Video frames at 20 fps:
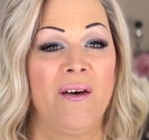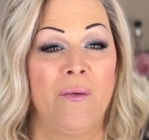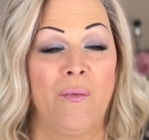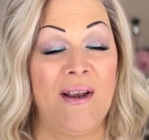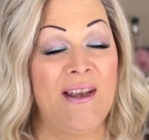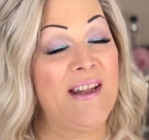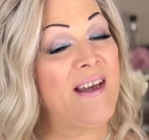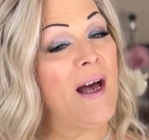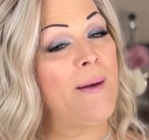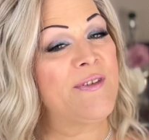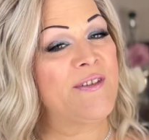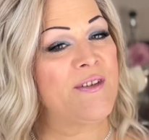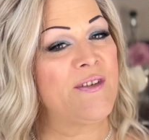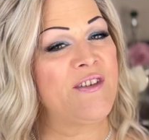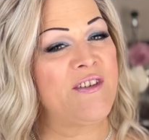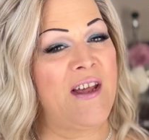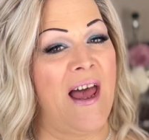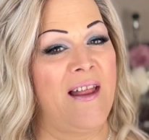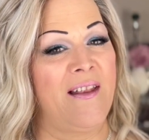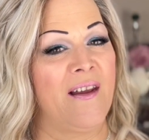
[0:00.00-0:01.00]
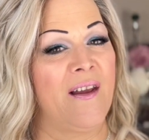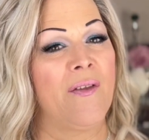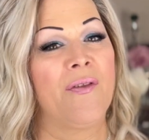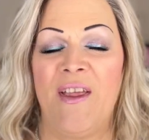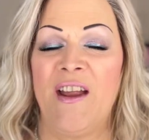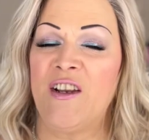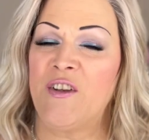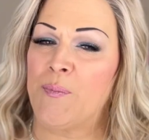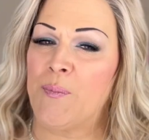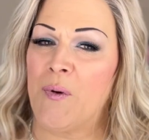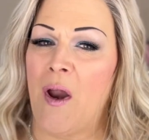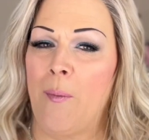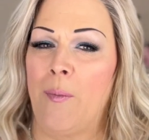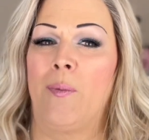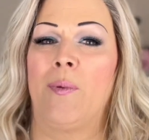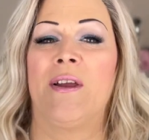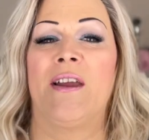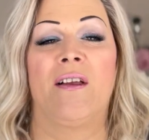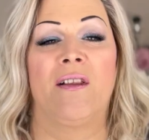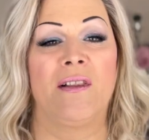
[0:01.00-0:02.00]
When it comes to styling, there's
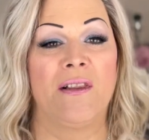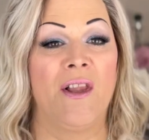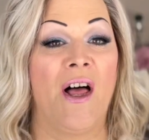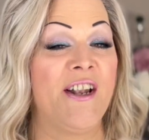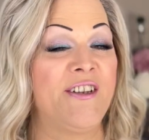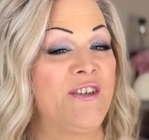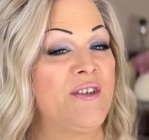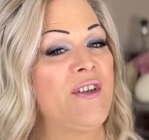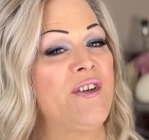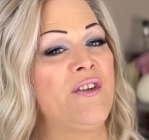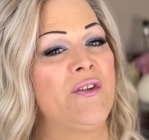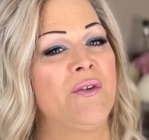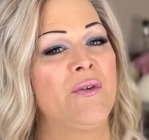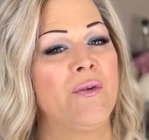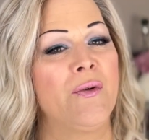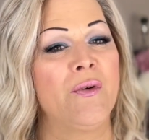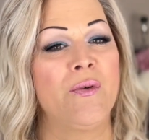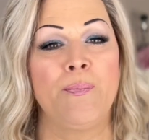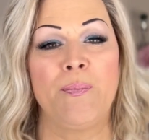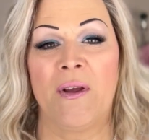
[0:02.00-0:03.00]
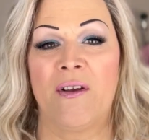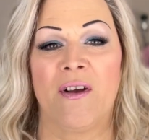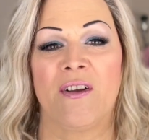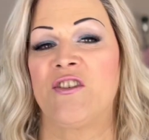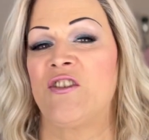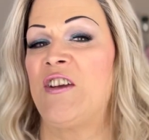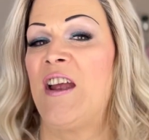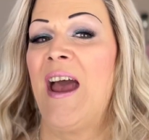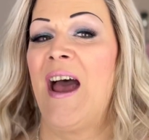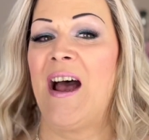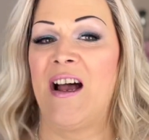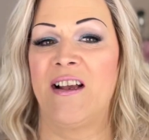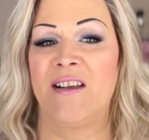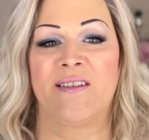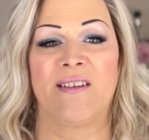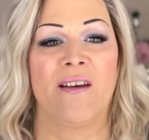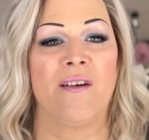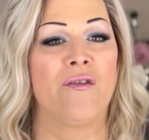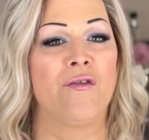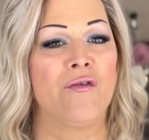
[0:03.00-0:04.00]
probably a lot you can do because she
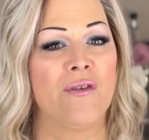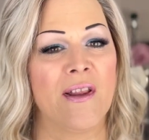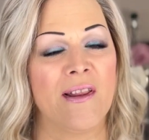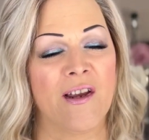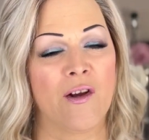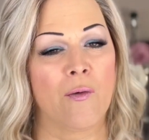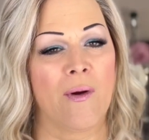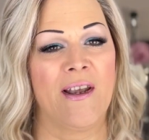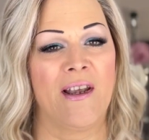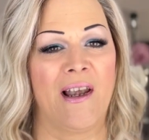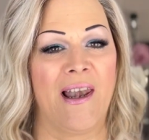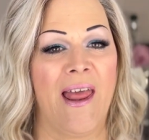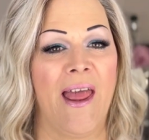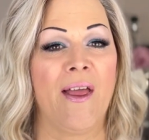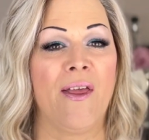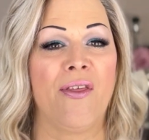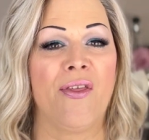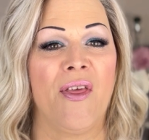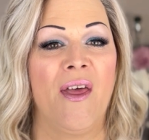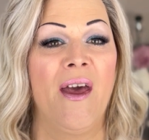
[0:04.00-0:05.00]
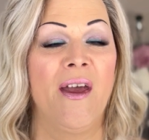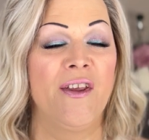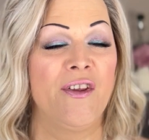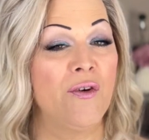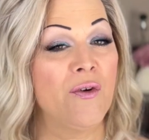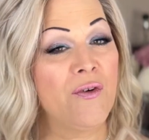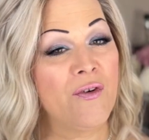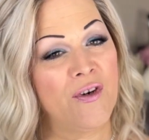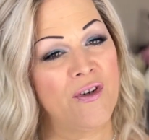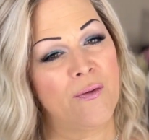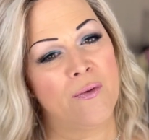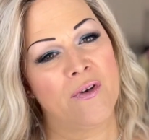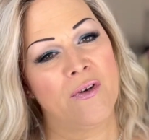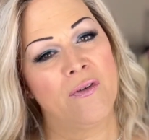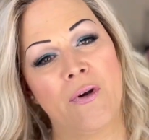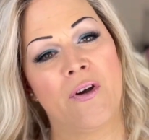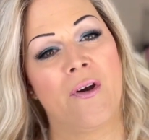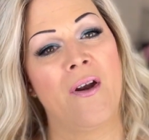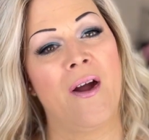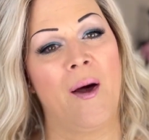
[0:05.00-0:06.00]
has a really great length. You could
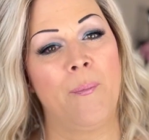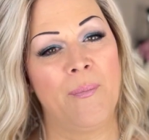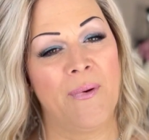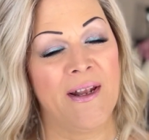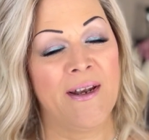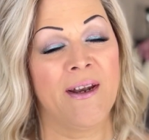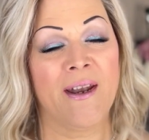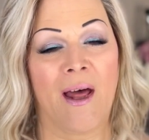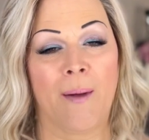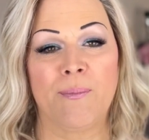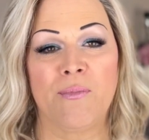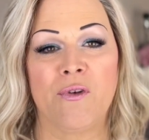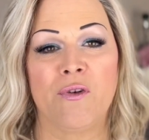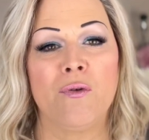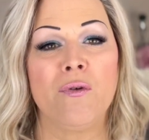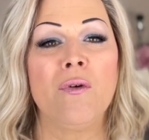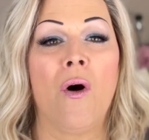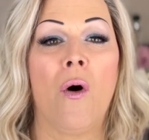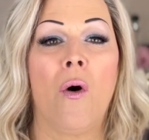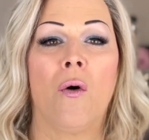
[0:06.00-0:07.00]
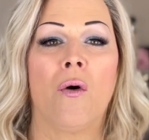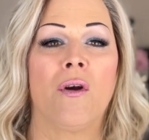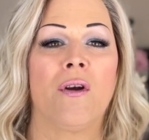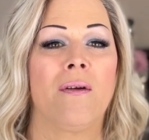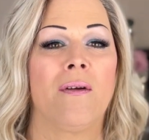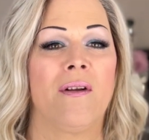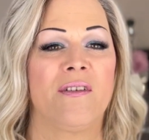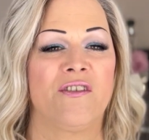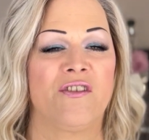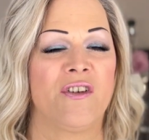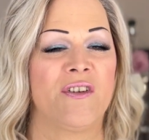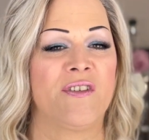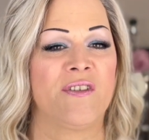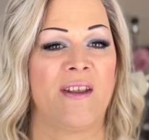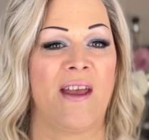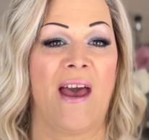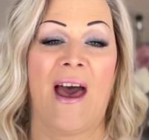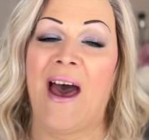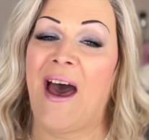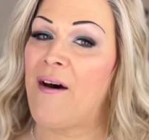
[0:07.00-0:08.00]
put her up in an updo or
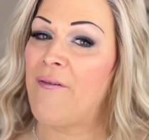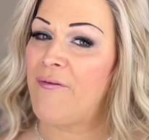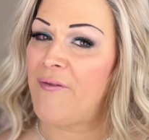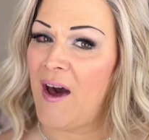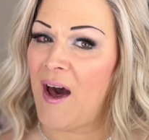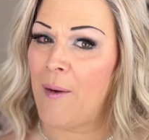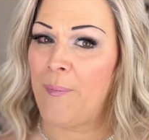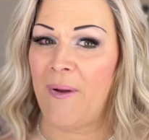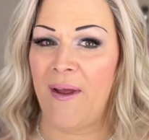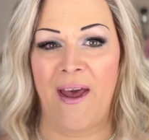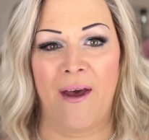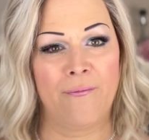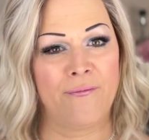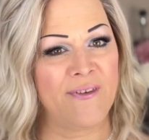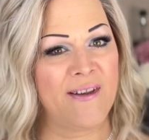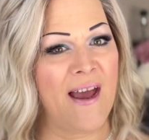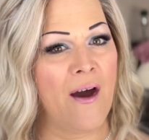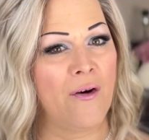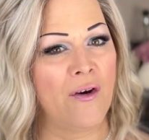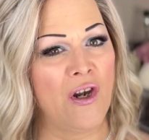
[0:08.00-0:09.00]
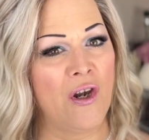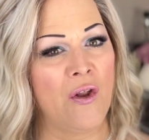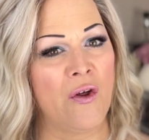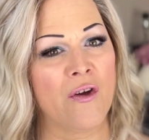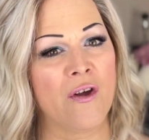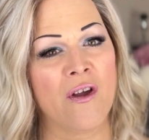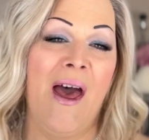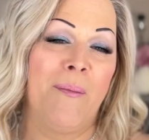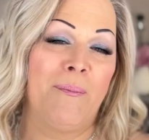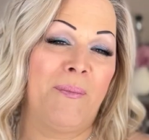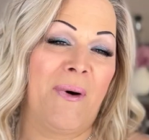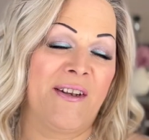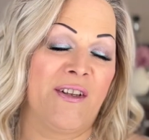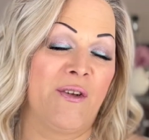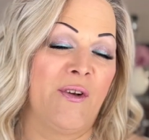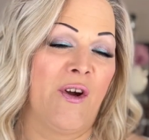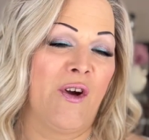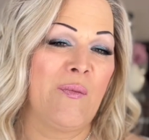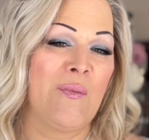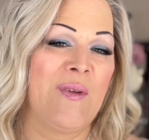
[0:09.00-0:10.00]
just a half up, half down look, but you know